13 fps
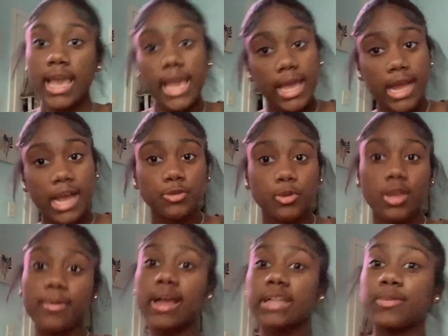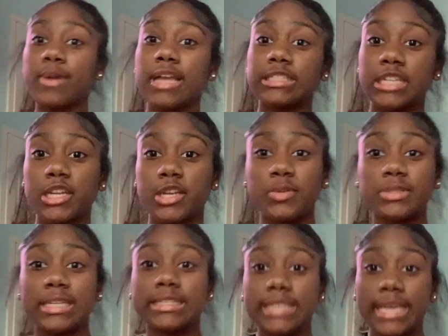hey guys welcome back to my channel
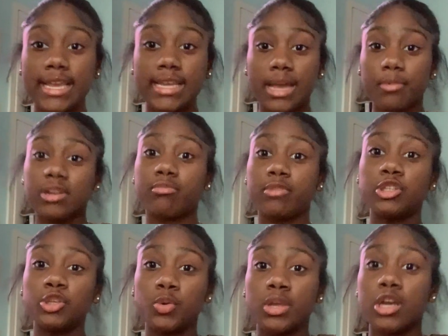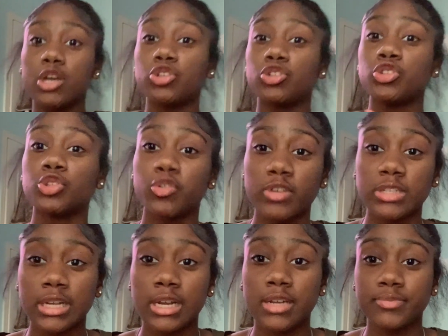today i'm gonna be doing a story
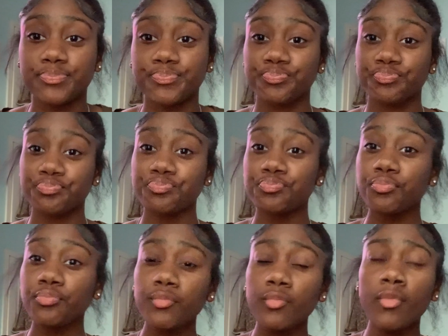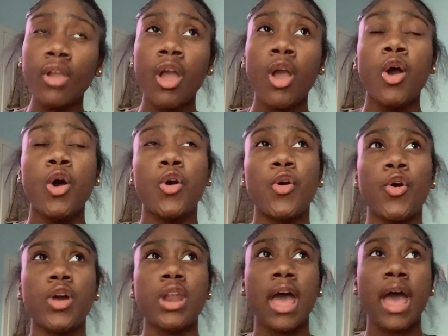time
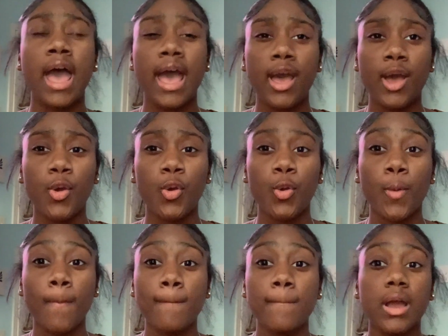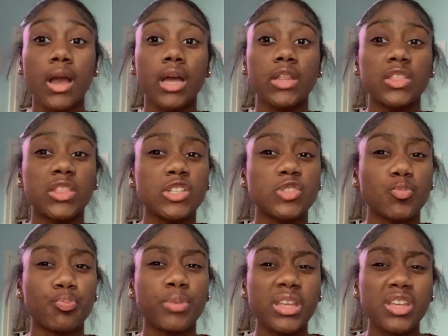on how this
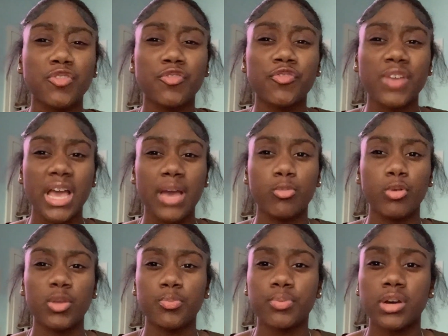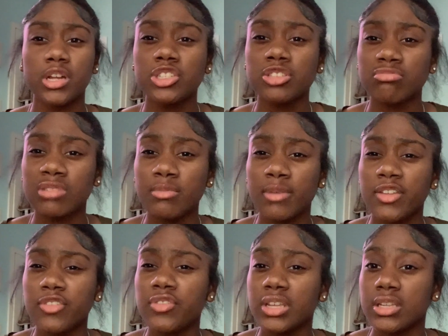big fat boy punched me in my
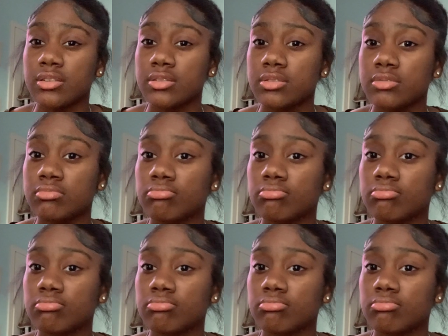face